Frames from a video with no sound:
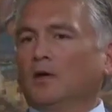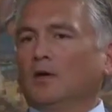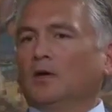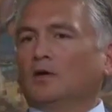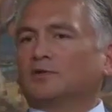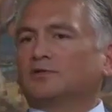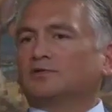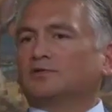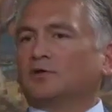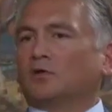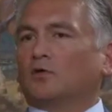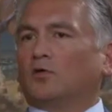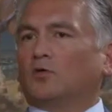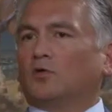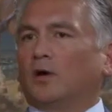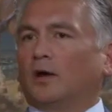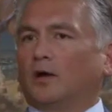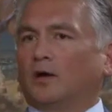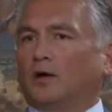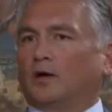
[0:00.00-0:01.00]

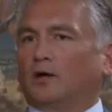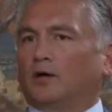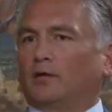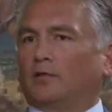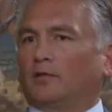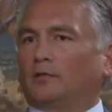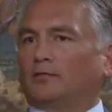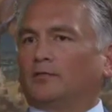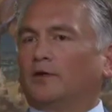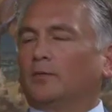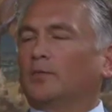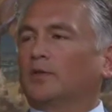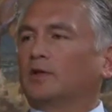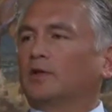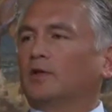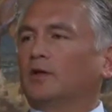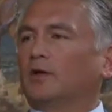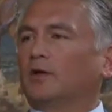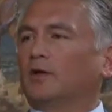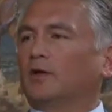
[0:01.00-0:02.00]
So
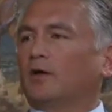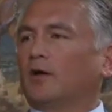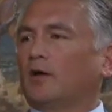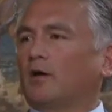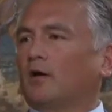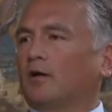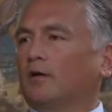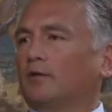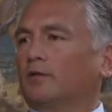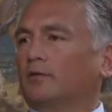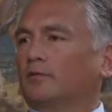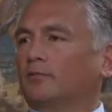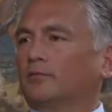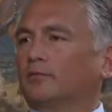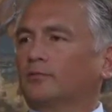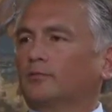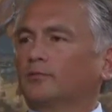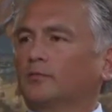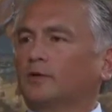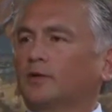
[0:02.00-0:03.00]
typically our
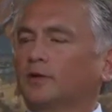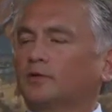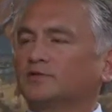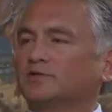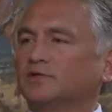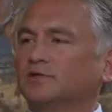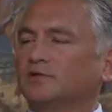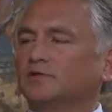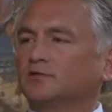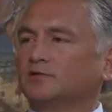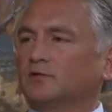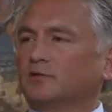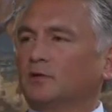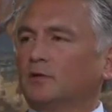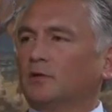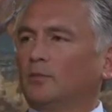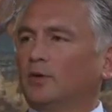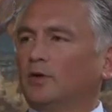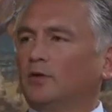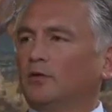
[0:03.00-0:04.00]
seniors are a
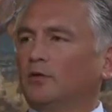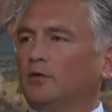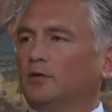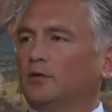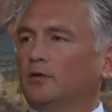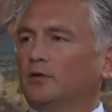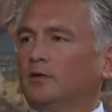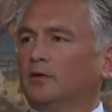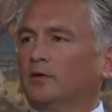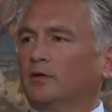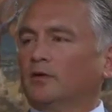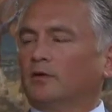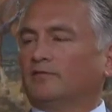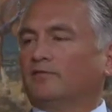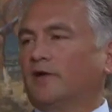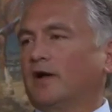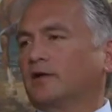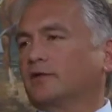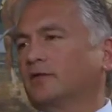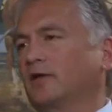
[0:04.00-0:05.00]
little bit older. In
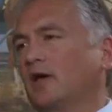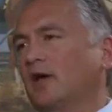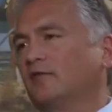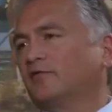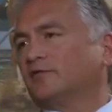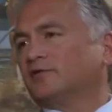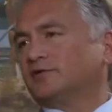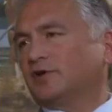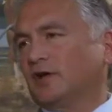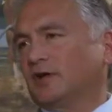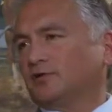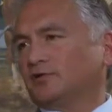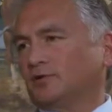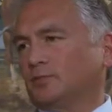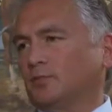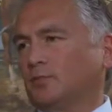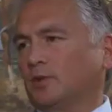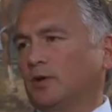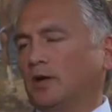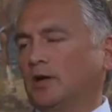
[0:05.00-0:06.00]
fact, the average age
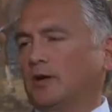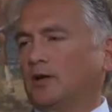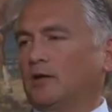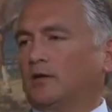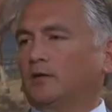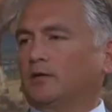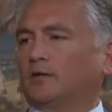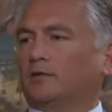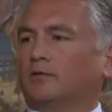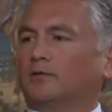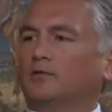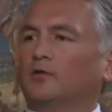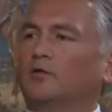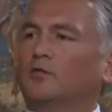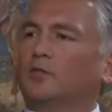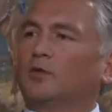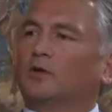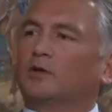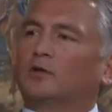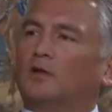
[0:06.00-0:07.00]
at
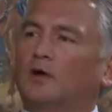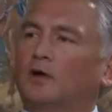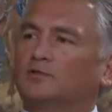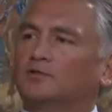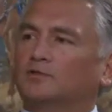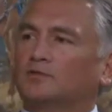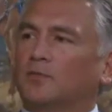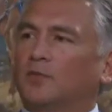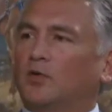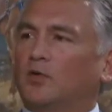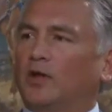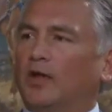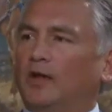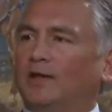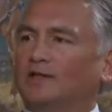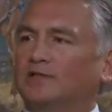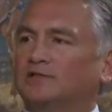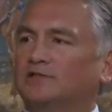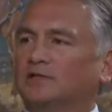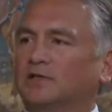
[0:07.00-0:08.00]
Newbrook Lodge is about
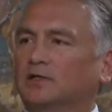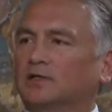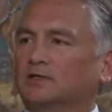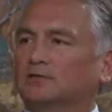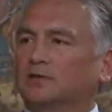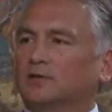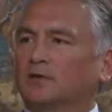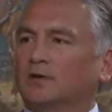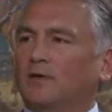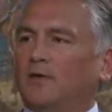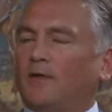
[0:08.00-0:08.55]
86.